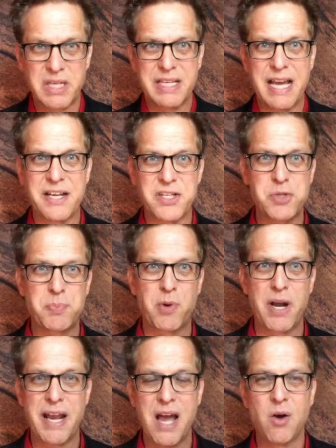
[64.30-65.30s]
kind of
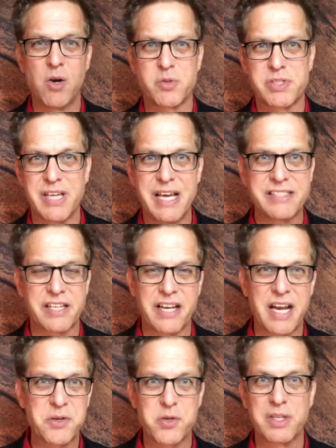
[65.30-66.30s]
spread out. It was nice. I could
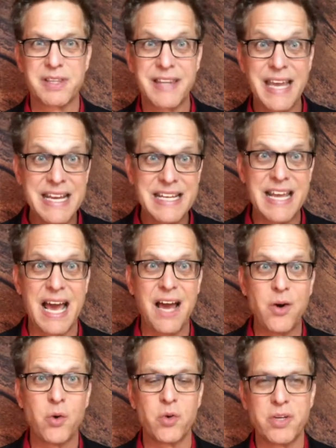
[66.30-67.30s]
actually lay
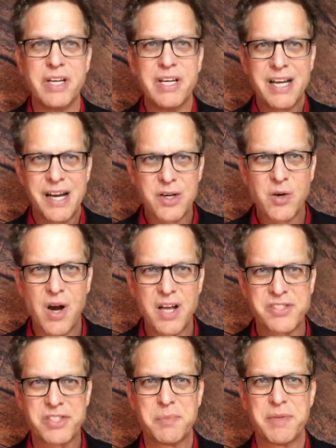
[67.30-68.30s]
down across
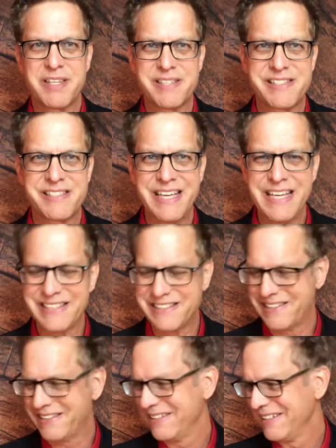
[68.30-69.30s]
some of the
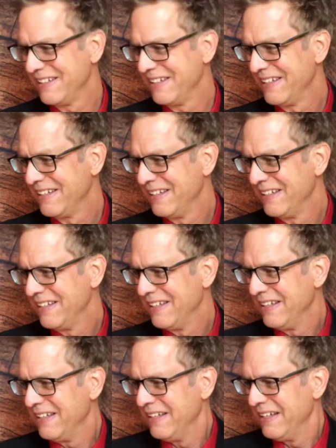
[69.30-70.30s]
seats.
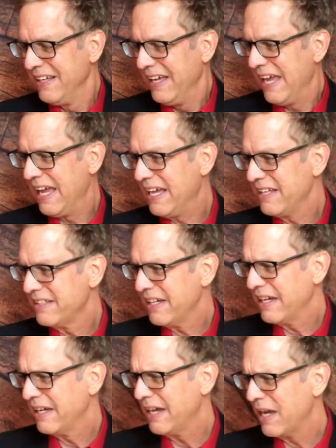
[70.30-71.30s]
And
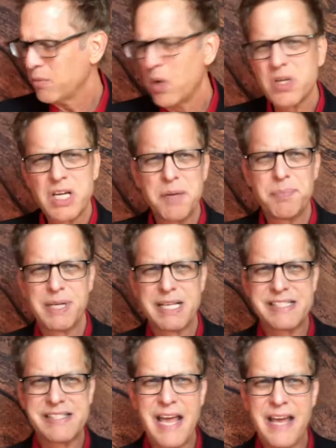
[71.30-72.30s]
I woke up and I
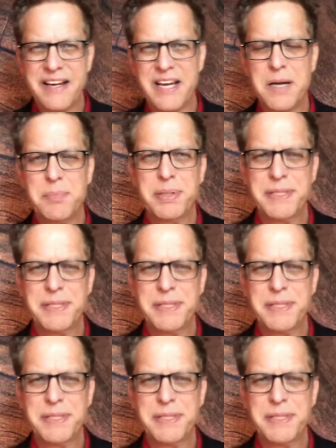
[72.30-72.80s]
sat up,